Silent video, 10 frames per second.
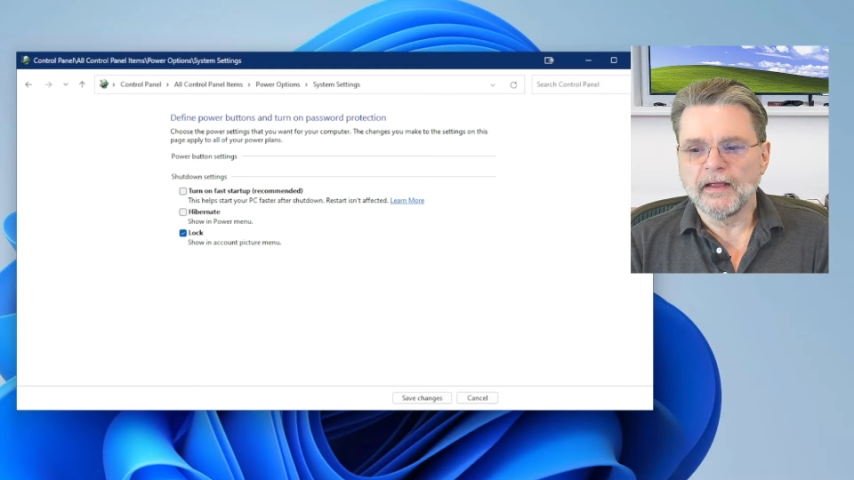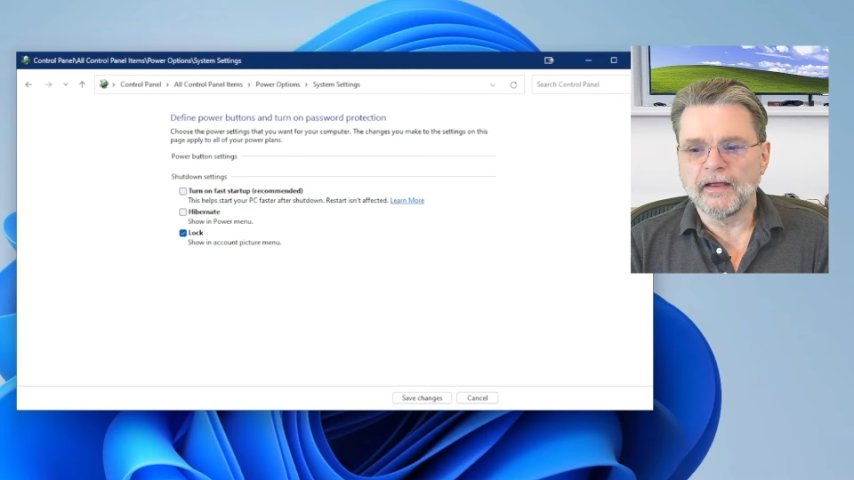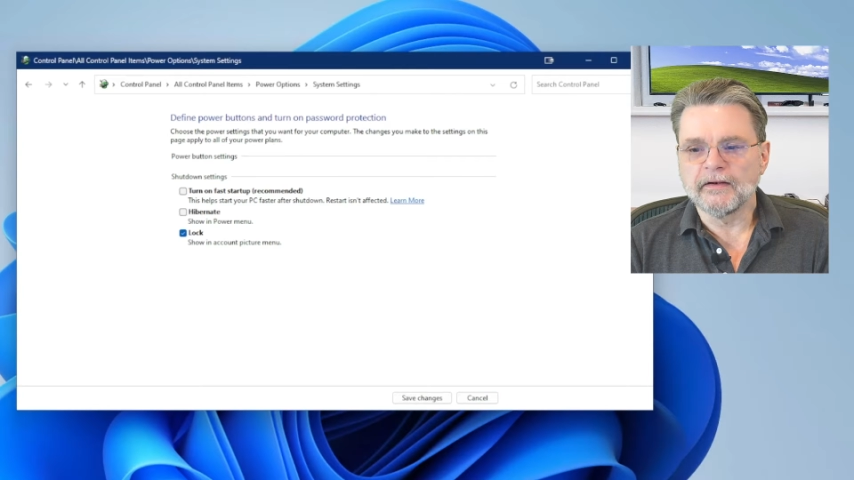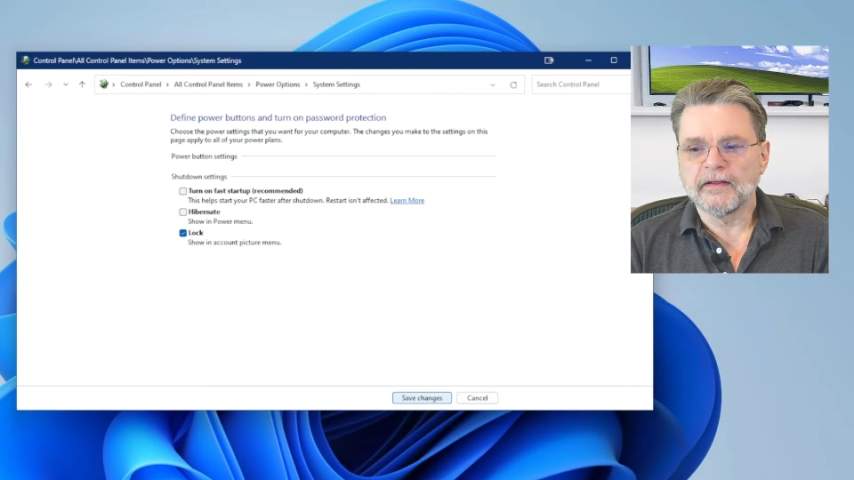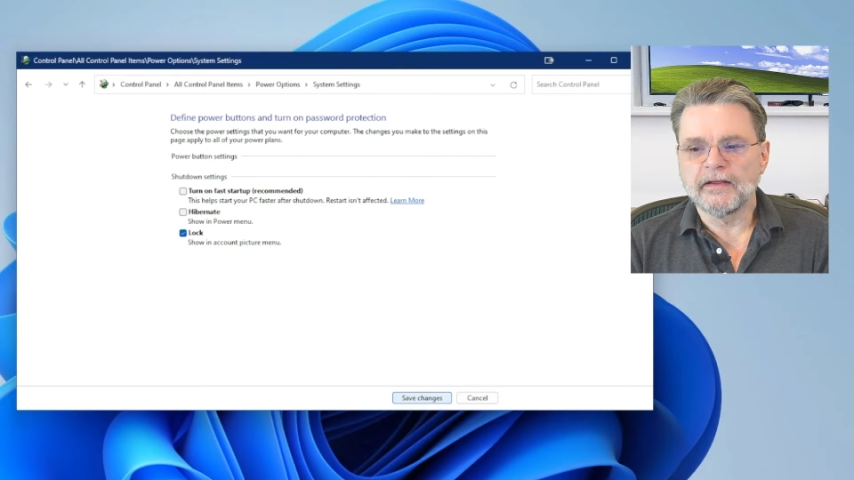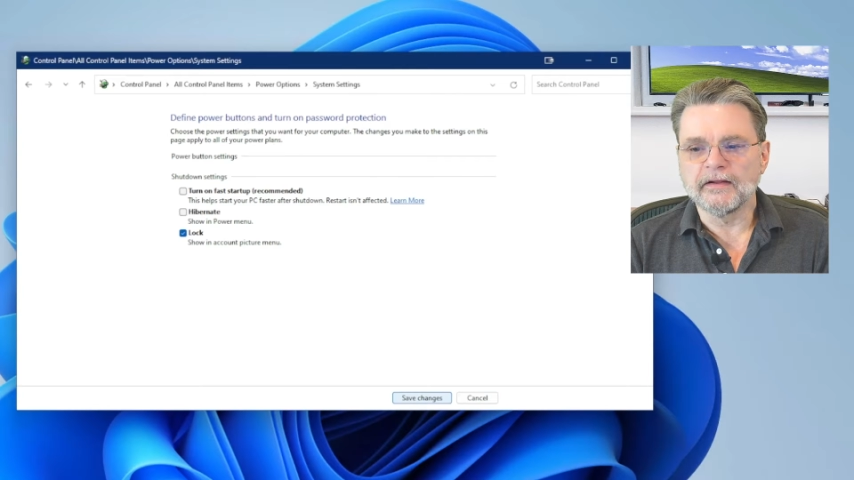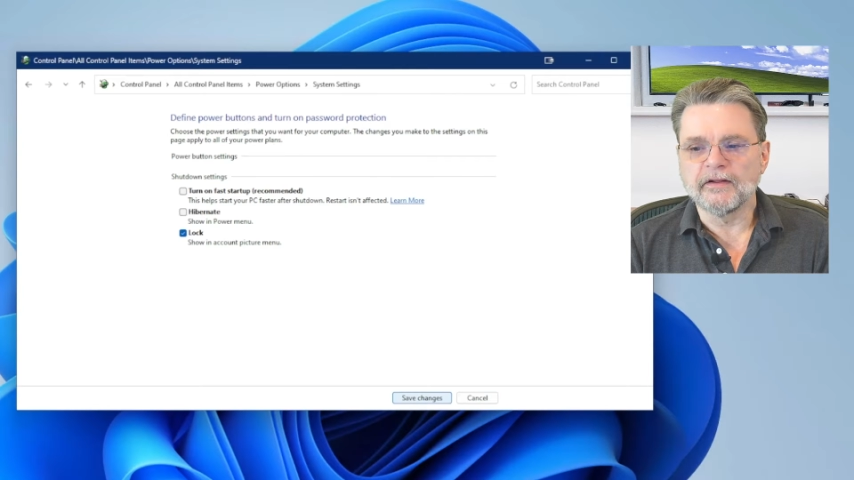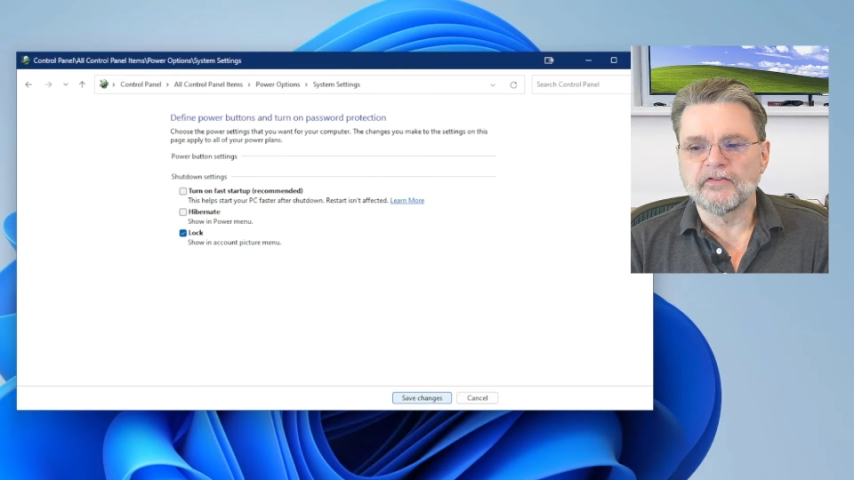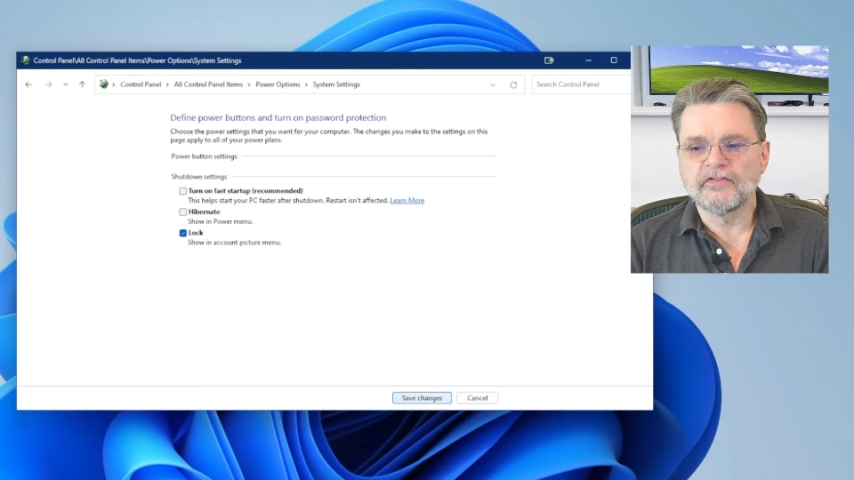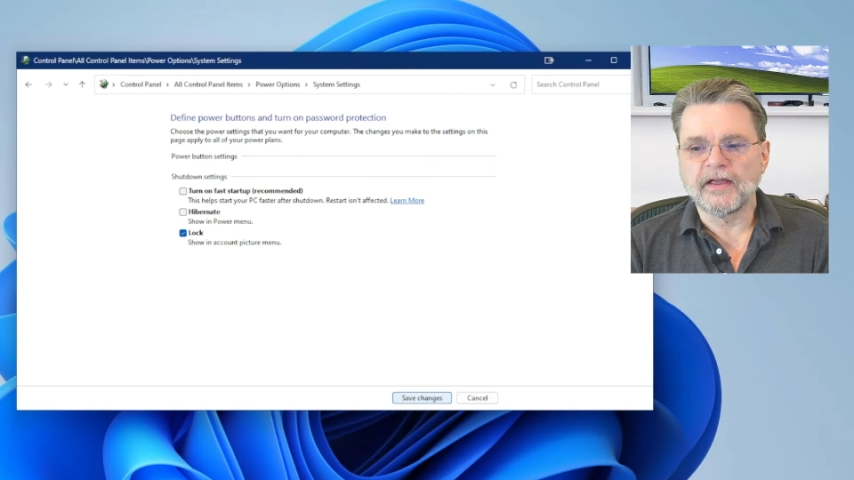and
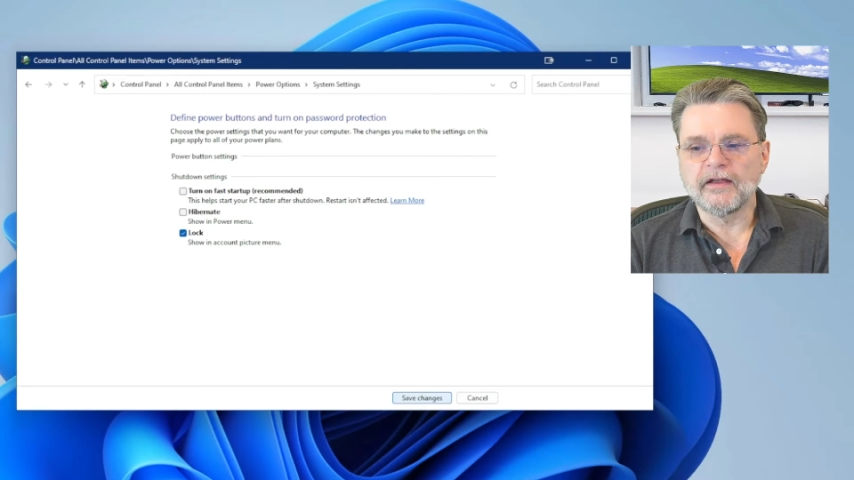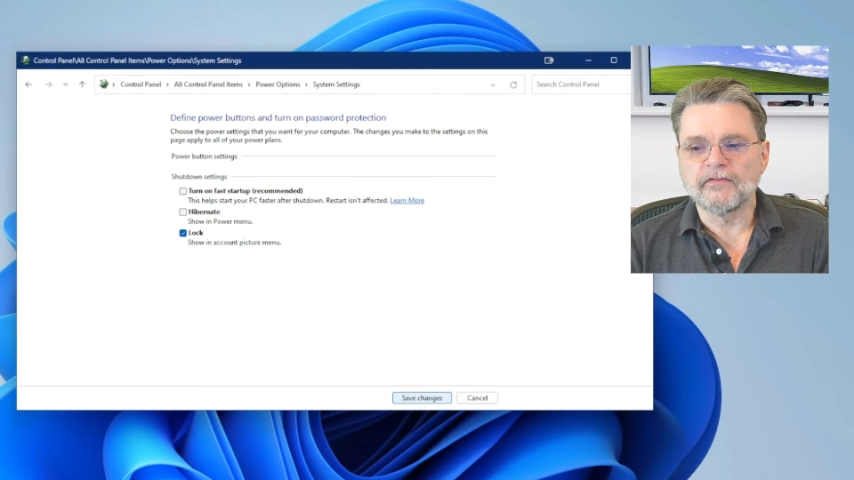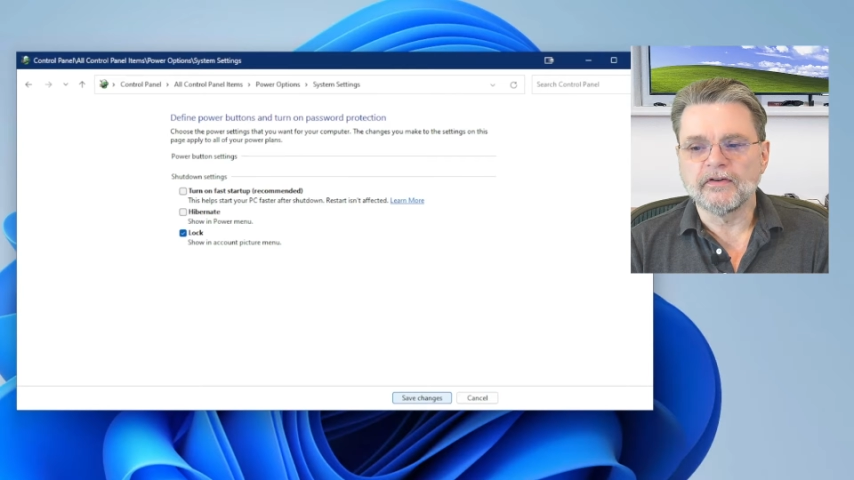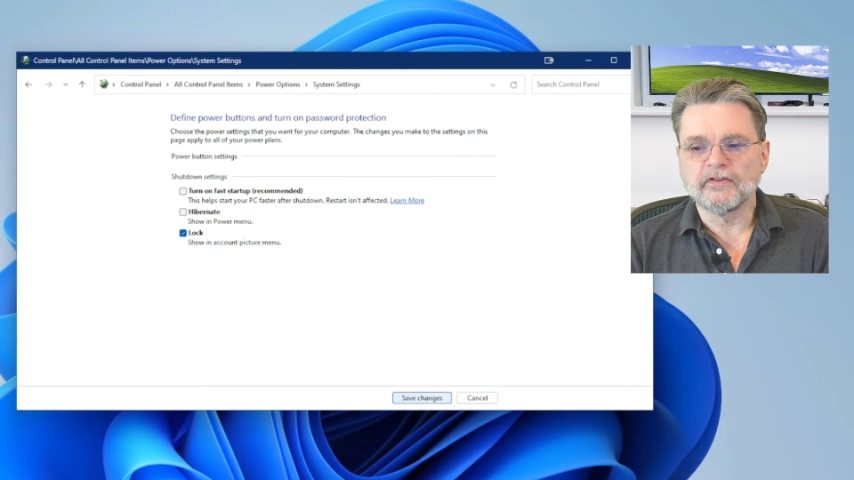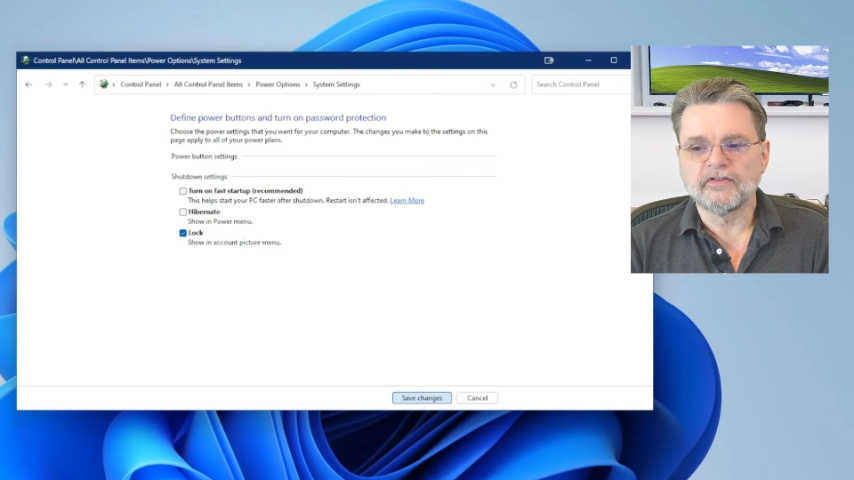hit Save